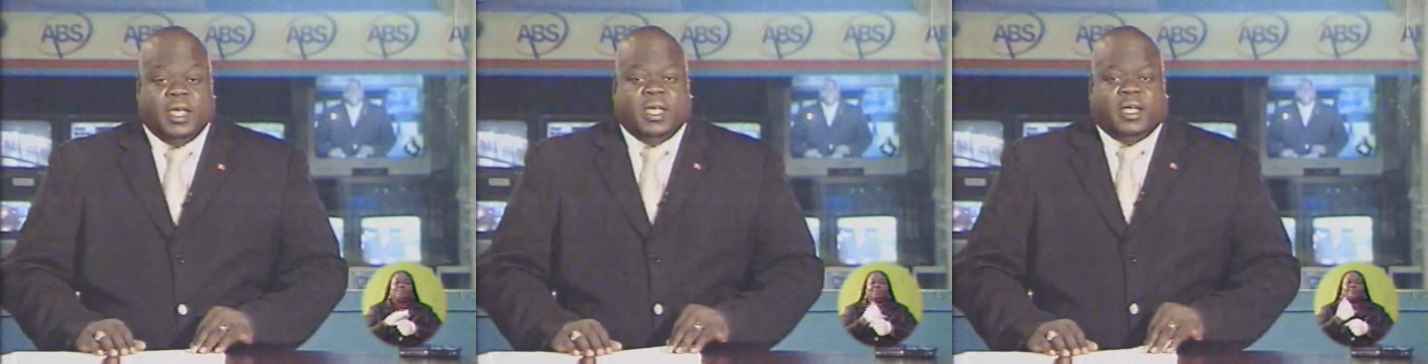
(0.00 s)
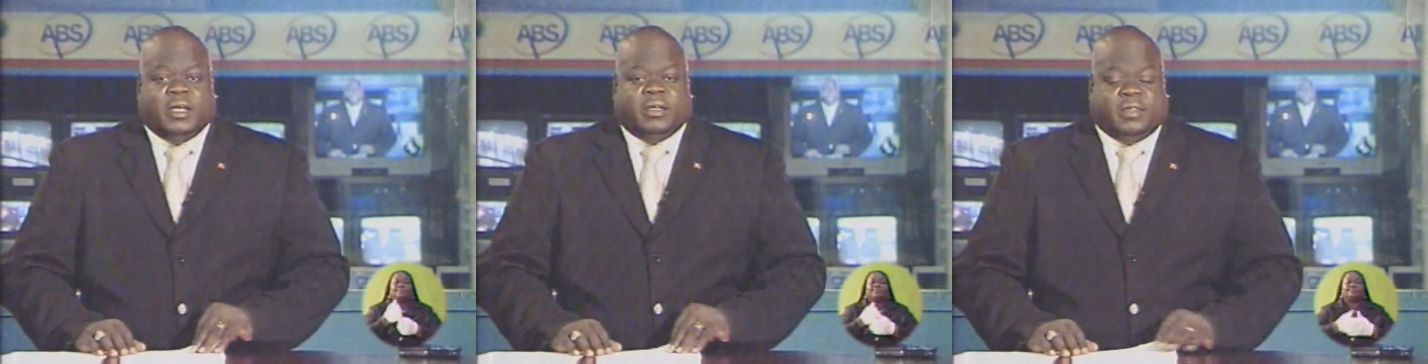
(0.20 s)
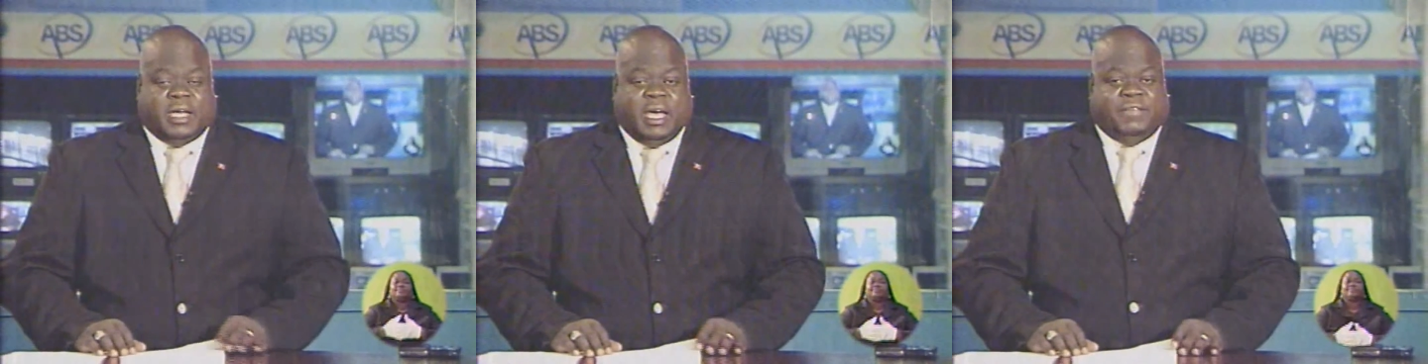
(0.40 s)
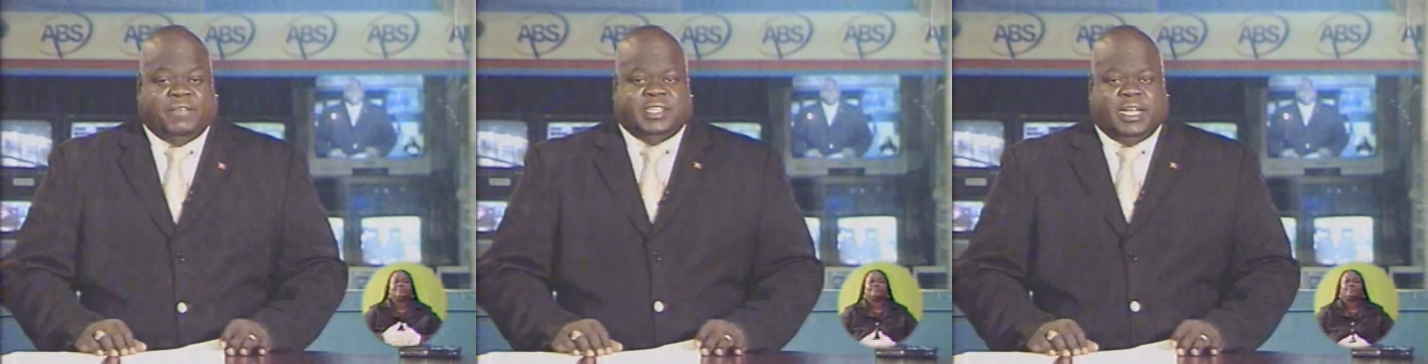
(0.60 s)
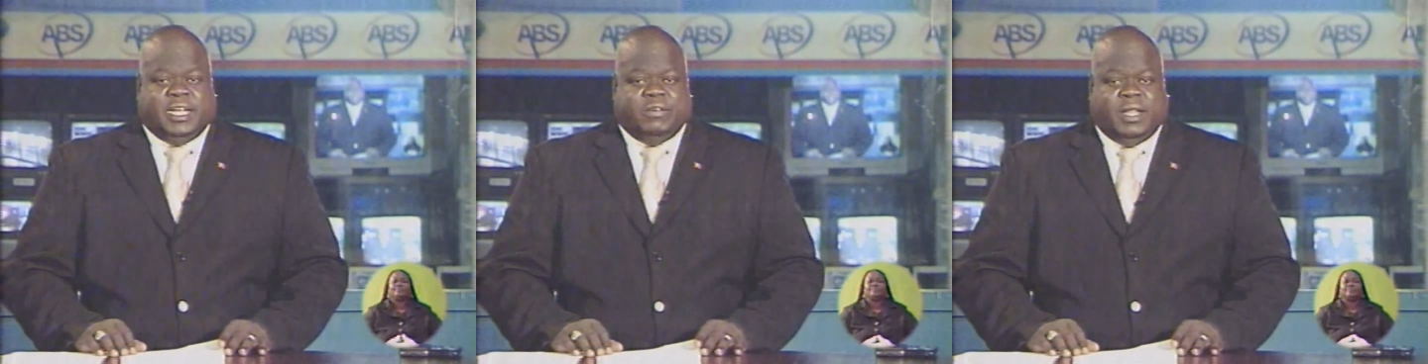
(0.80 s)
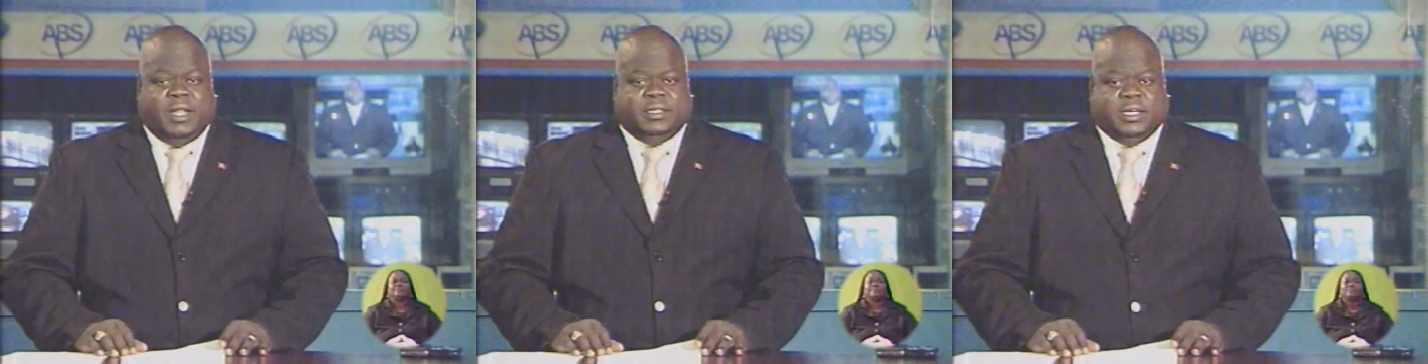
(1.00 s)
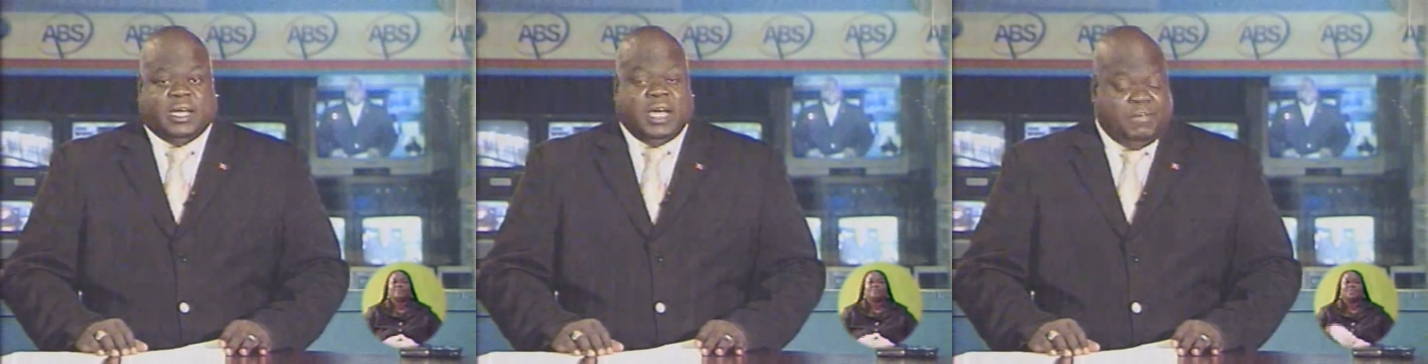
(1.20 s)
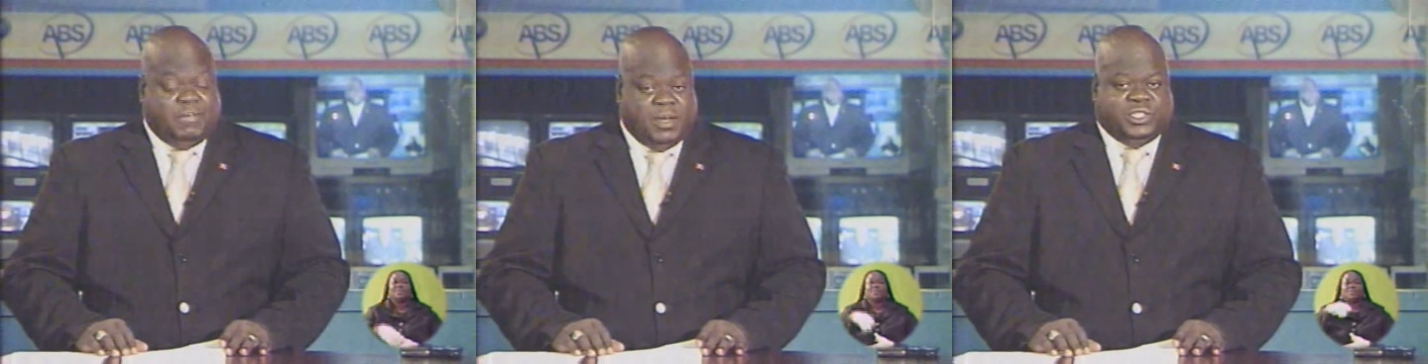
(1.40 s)
The
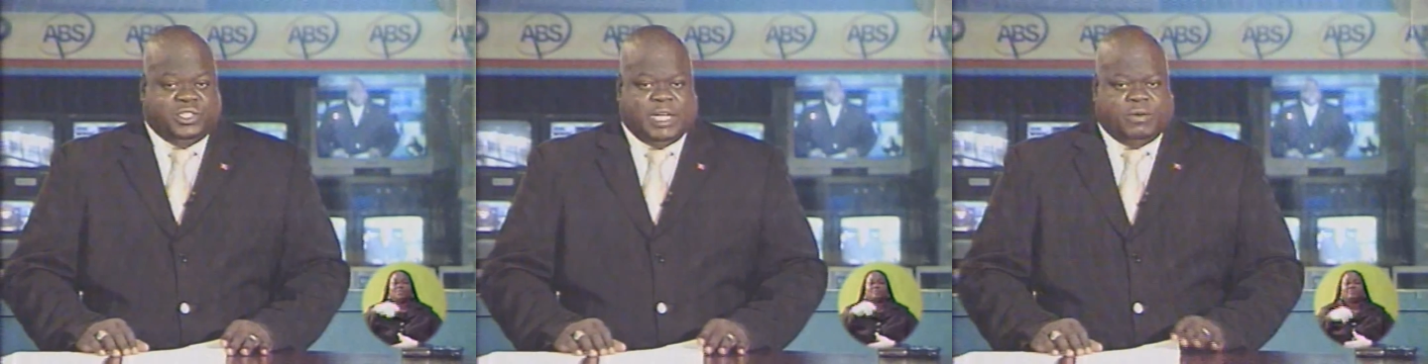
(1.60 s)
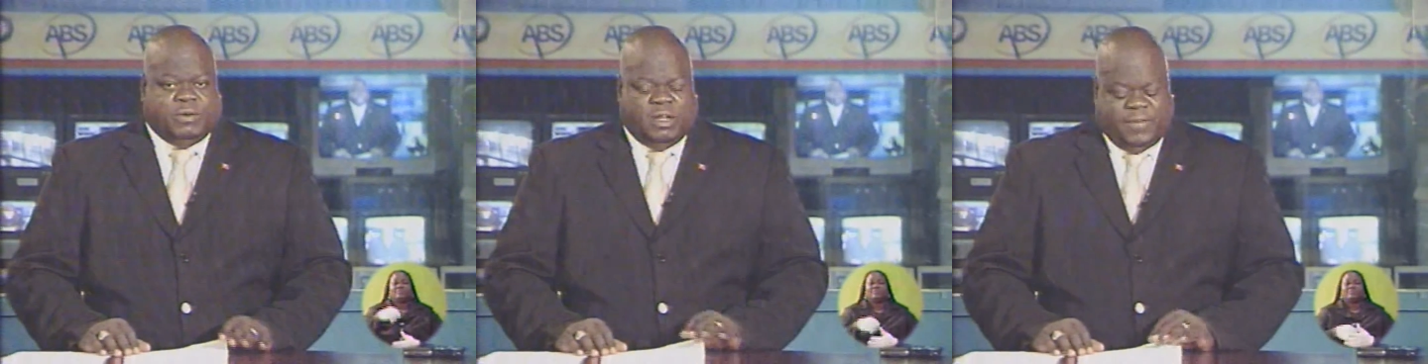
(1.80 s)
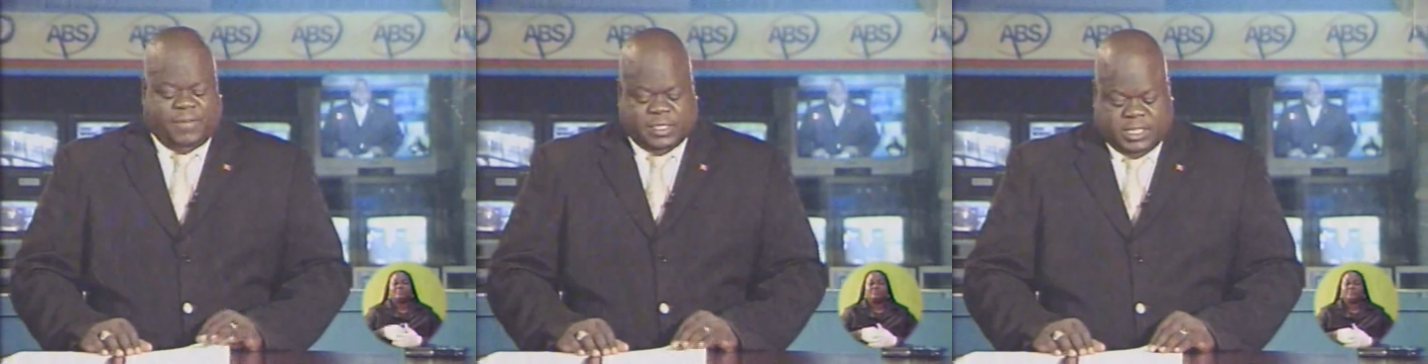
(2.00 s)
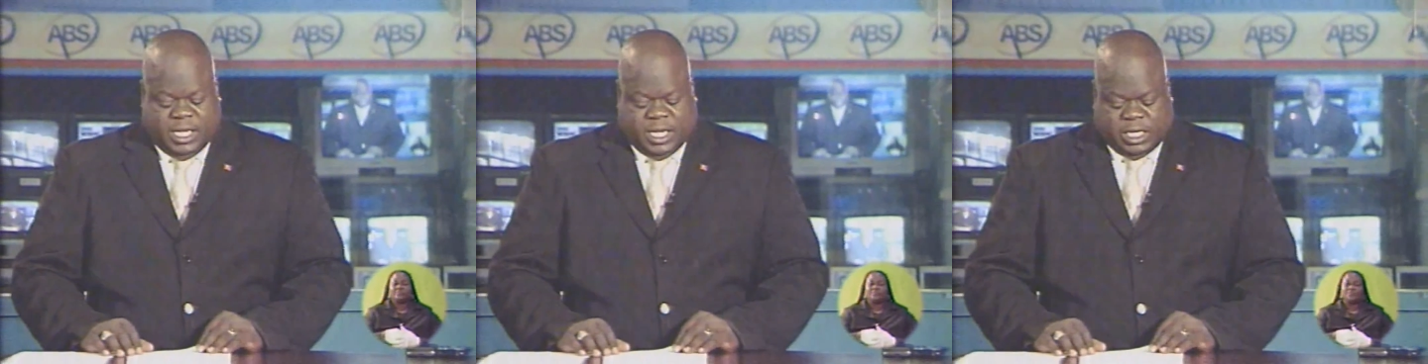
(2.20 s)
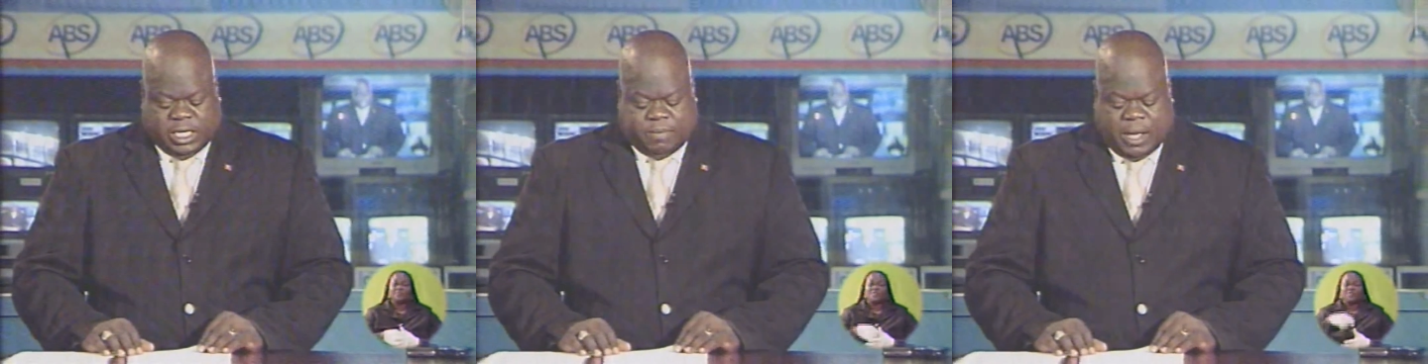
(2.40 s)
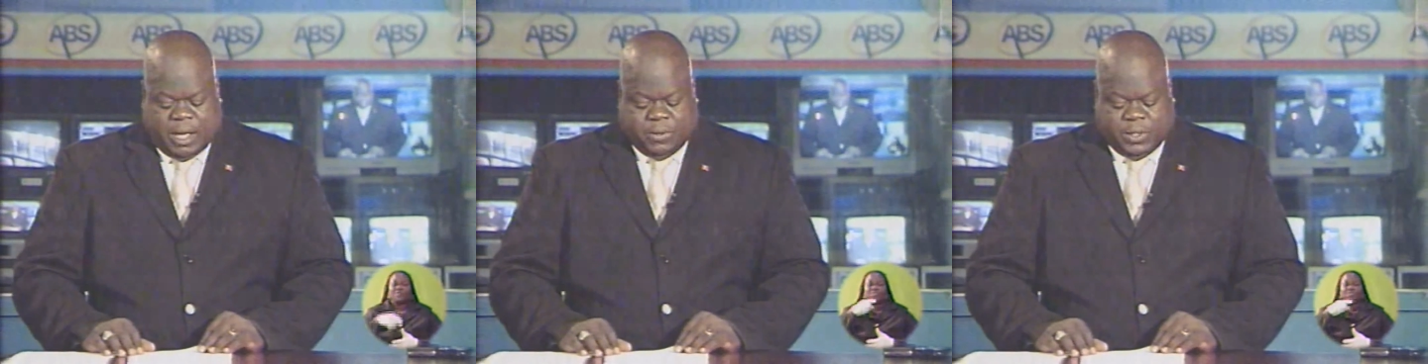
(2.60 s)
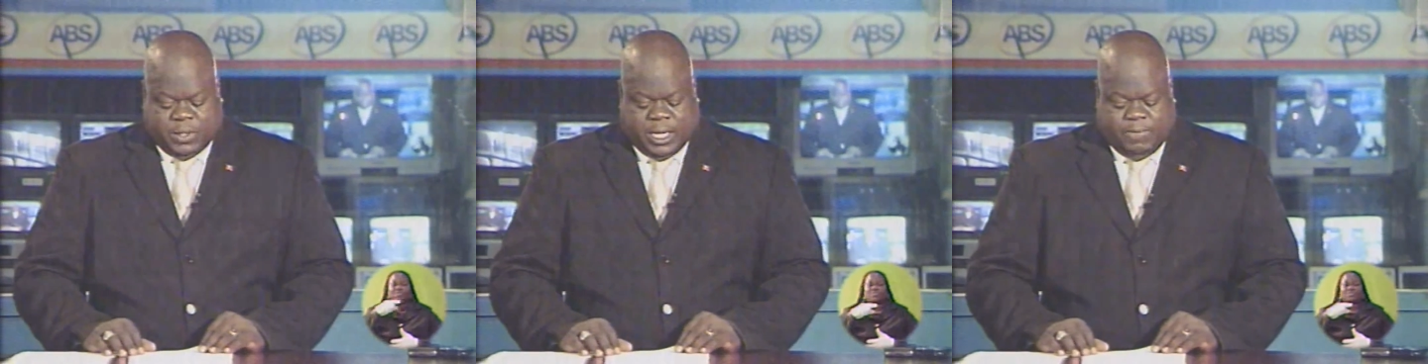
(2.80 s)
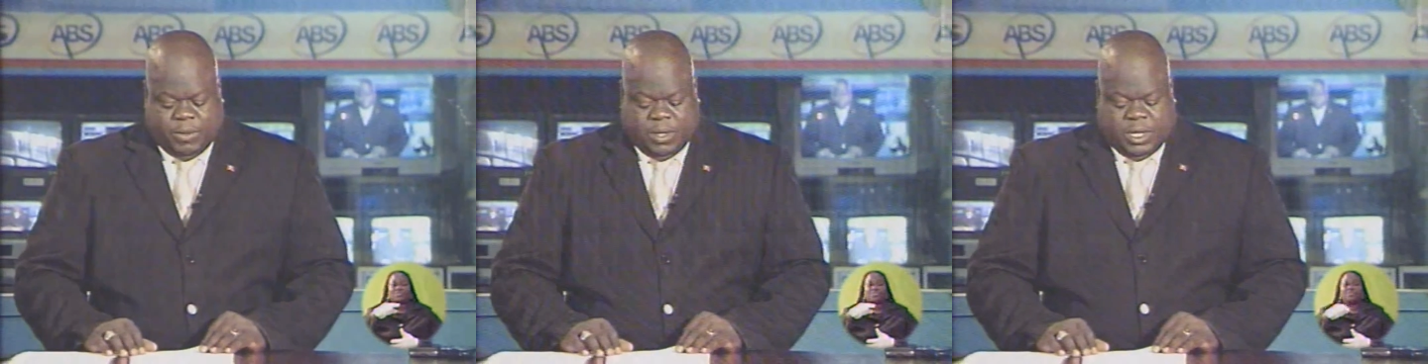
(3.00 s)
Governor General of Antigua and
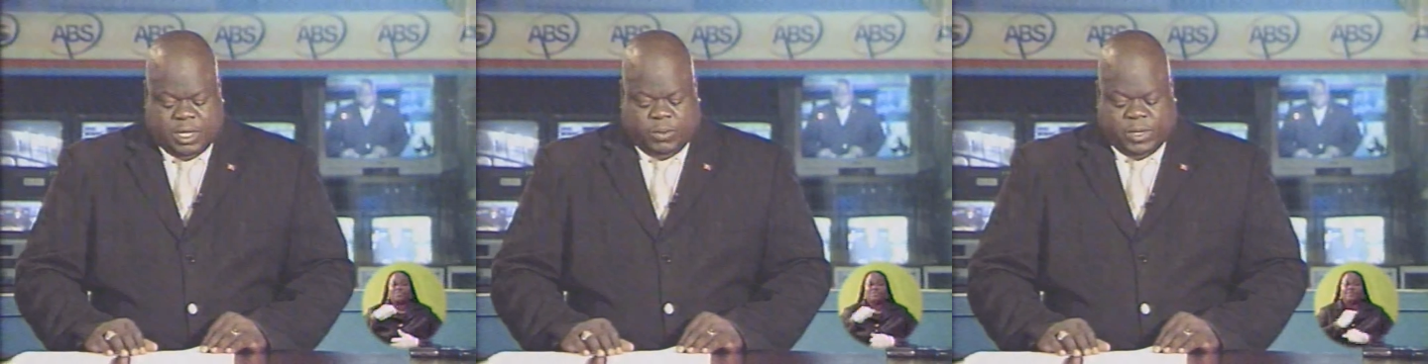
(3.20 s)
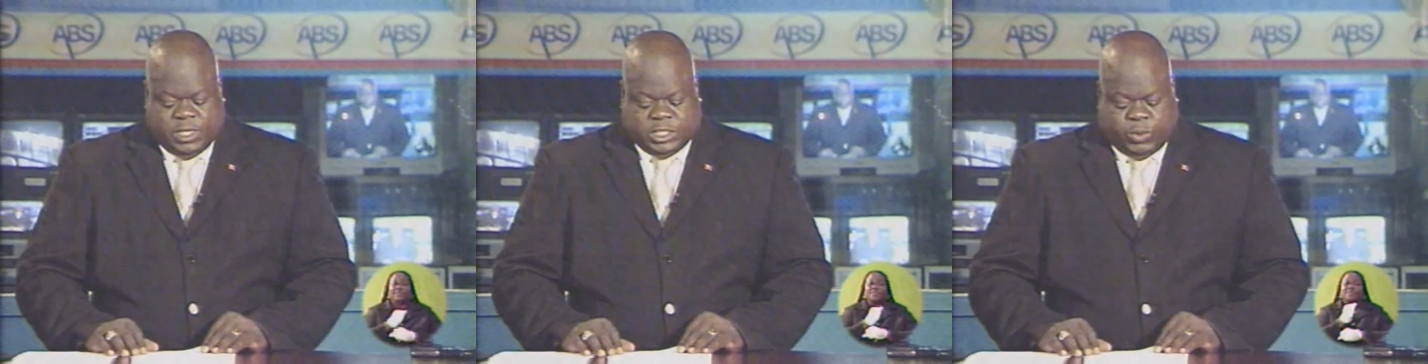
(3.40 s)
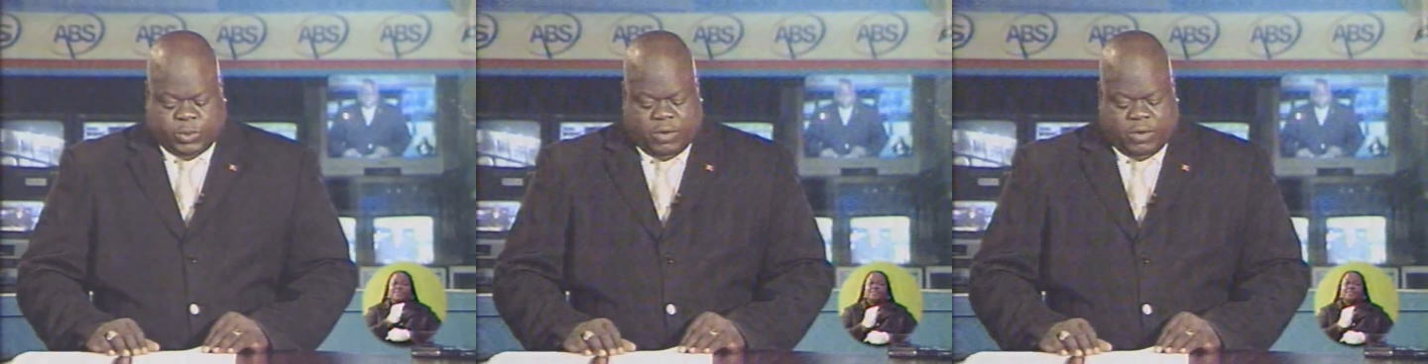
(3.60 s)
Barbuda will swear